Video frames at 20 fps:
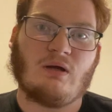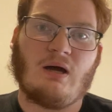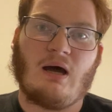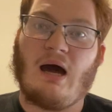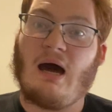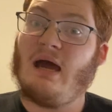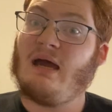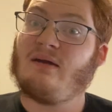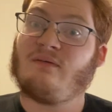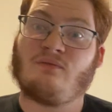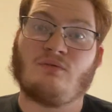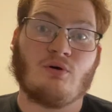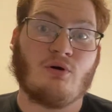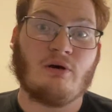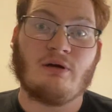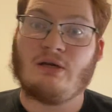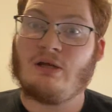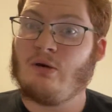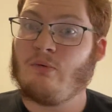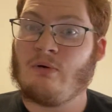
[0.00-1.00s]
I have no
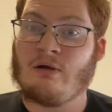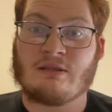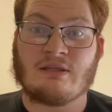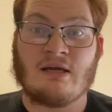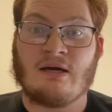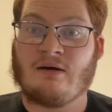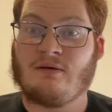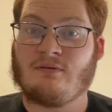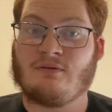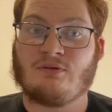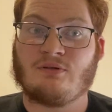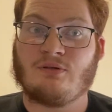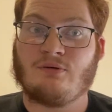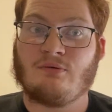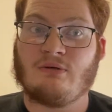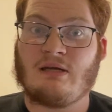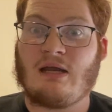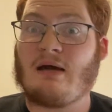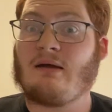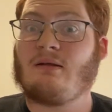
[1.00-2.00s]
idea what the hell they're
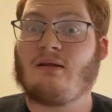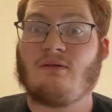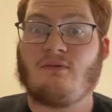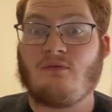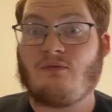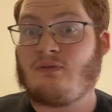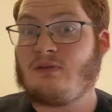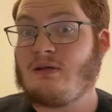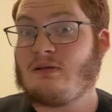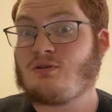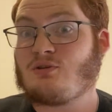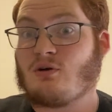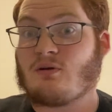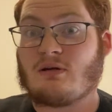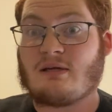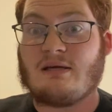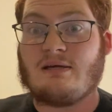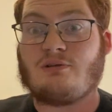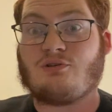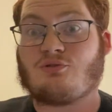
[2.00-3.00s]
doing. I don't even think
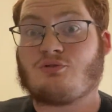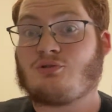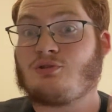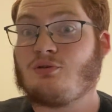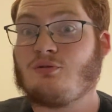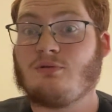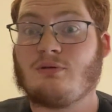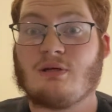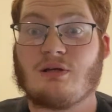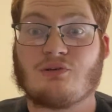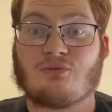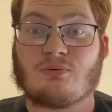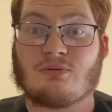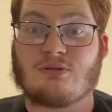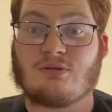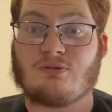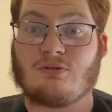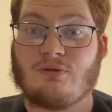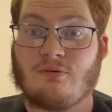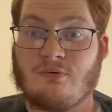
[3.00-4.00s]
Dark Angel Drew knows what
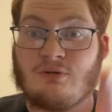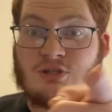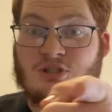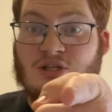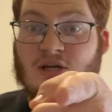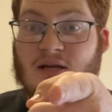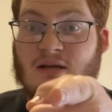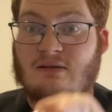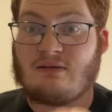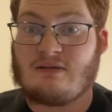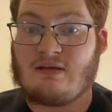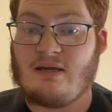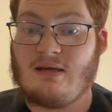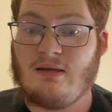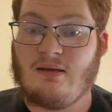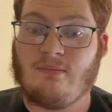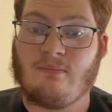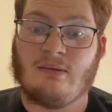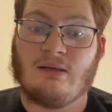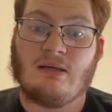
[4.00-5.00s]
they're doing. Shout out to
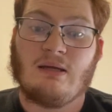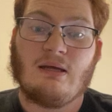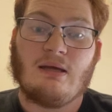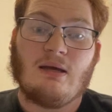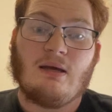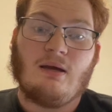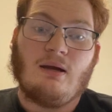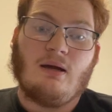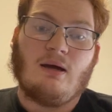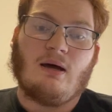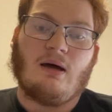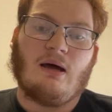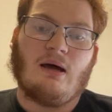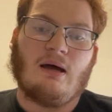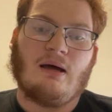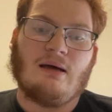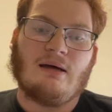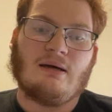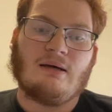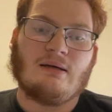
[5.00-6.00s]
him.
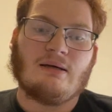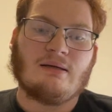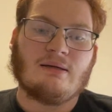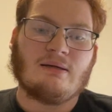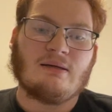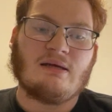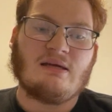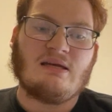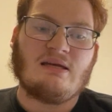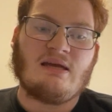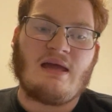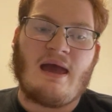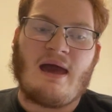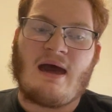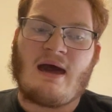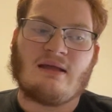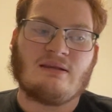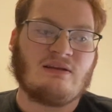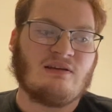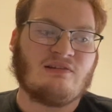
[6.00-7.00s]

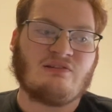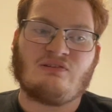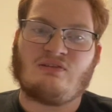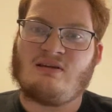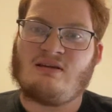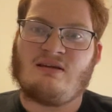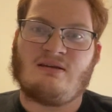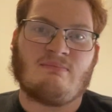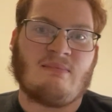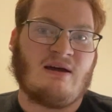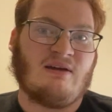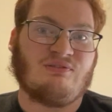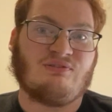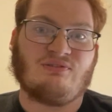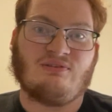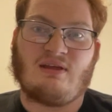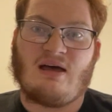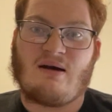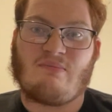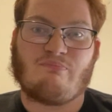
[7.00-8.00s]
Yeah, this team has
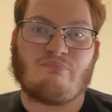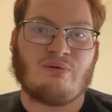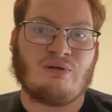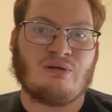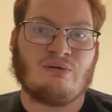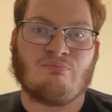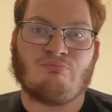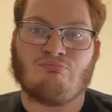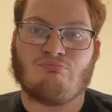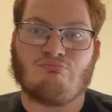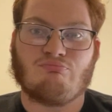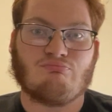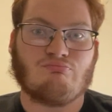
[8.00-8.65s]
not been...